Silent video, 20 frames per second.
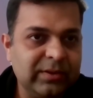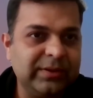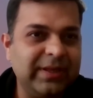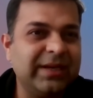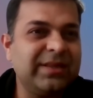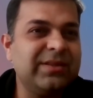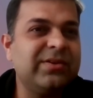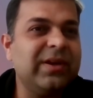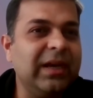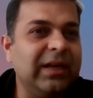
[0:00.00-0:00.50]
So
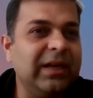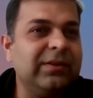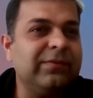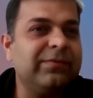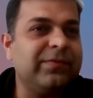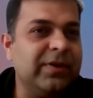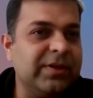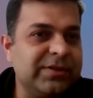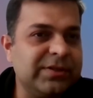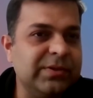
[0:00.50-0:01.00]
that's really
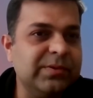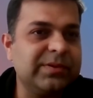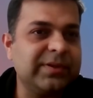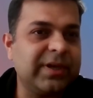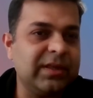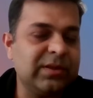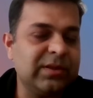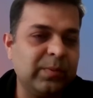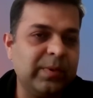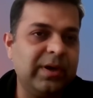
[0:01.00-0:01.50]
the first use
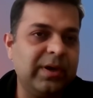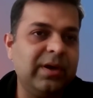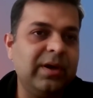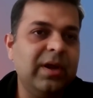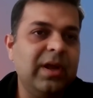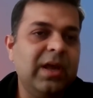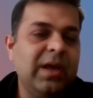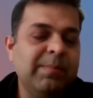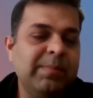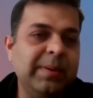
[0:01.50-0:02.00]
case
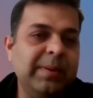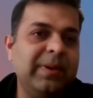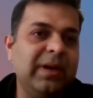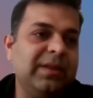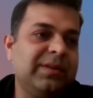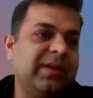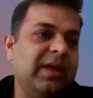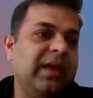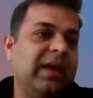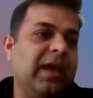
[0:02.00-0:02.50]
where people
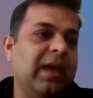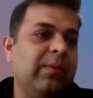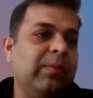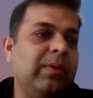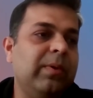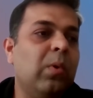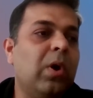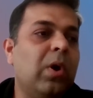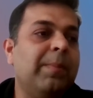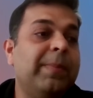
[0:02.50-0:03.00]
are saying, hey,
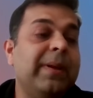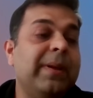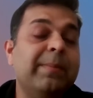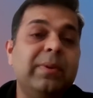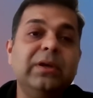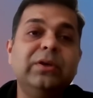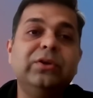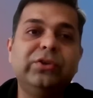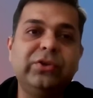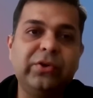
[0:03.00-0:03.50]
we want
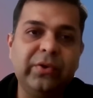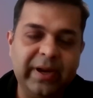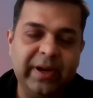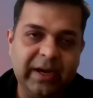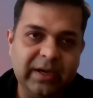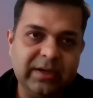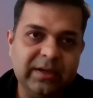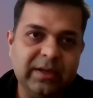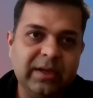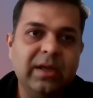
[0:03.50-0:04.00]
people to
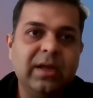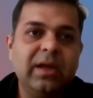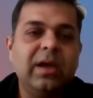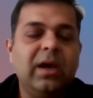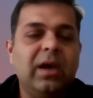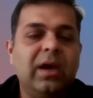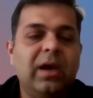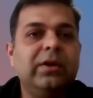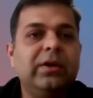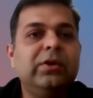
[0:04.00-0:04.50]
trade.
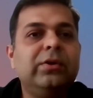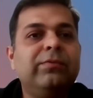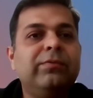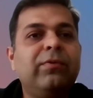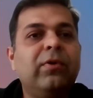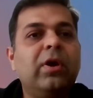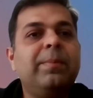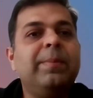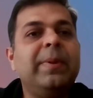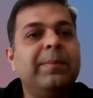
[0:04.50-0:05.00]

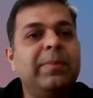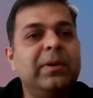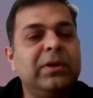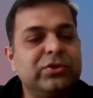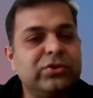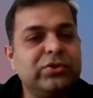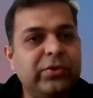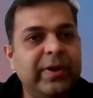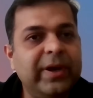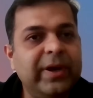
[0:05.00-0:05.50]
For people
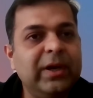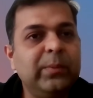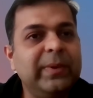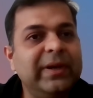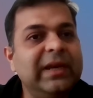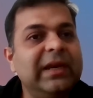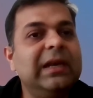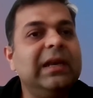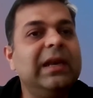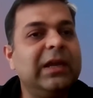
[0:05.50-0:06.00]
to trade, we
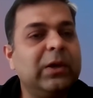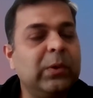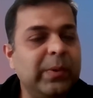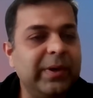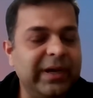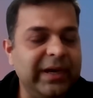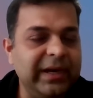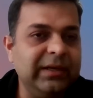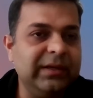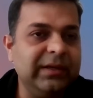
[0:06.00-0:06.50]
need
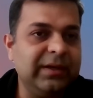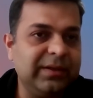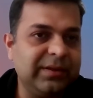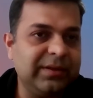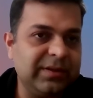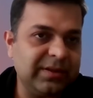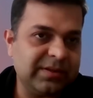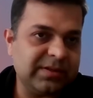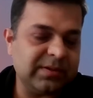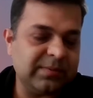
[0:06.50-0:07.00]
liquidity in the
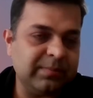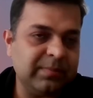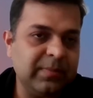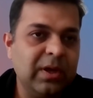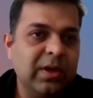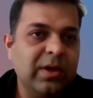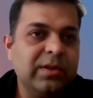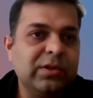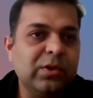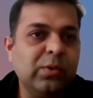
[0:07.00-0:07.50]
system.
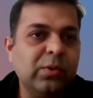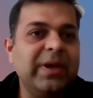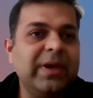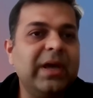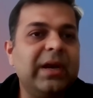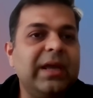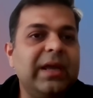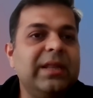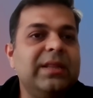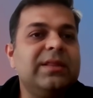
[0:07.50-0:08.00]
So we
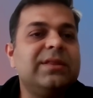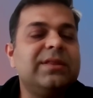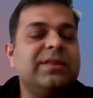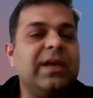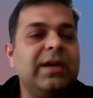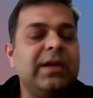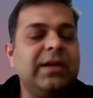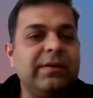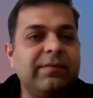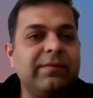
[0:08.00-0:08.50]
are
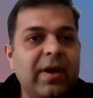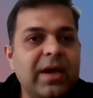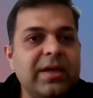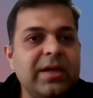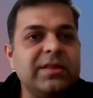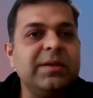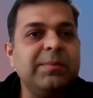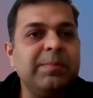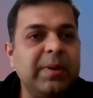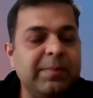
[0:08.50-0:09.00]

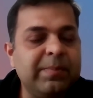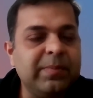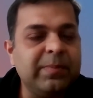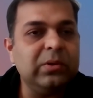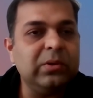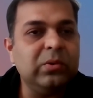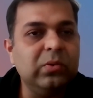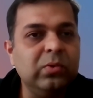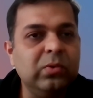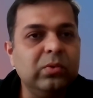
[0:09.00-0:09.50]
incentivizing people
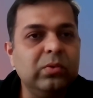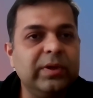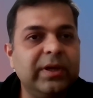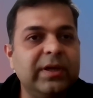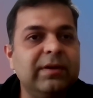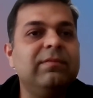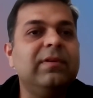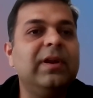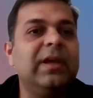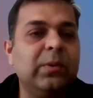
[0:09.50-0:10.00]
who
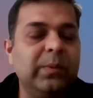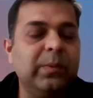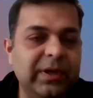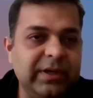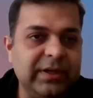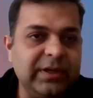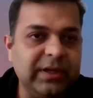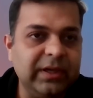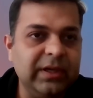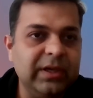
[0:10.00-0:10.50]
give
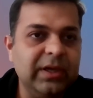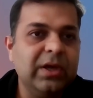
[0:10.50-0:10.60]
liquidity.